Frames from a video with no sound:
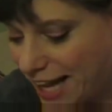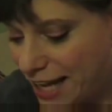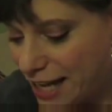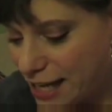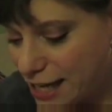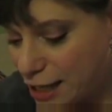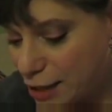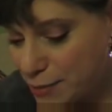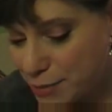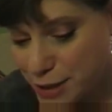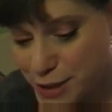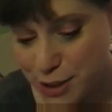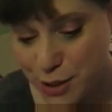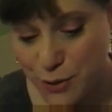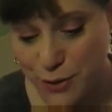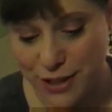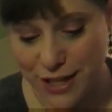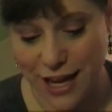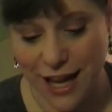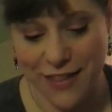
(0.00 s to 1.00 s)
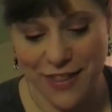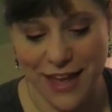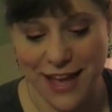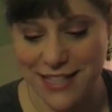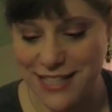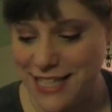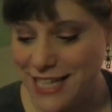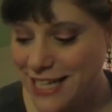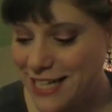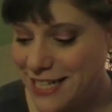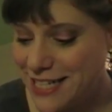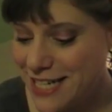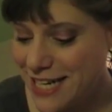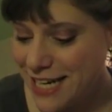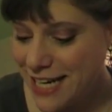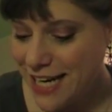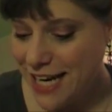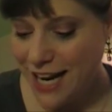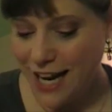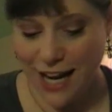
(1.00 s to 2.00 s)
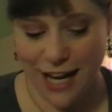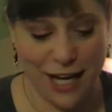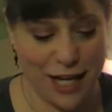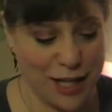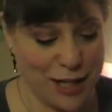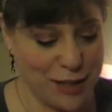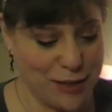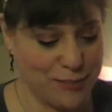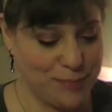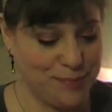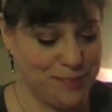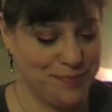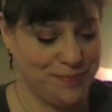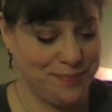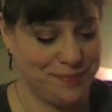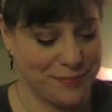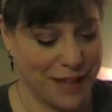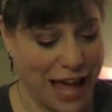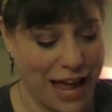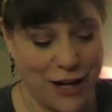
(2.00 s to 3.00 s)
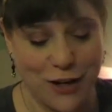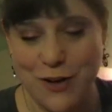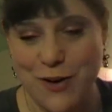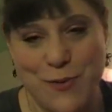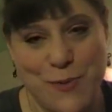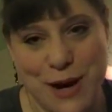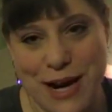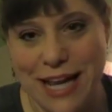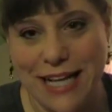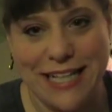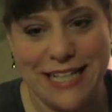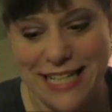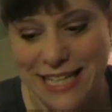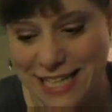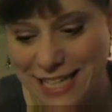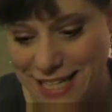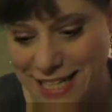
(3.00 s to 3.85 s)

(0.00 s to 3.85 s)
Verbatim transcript: um, so yeah, that's it. Um, I don't know what I did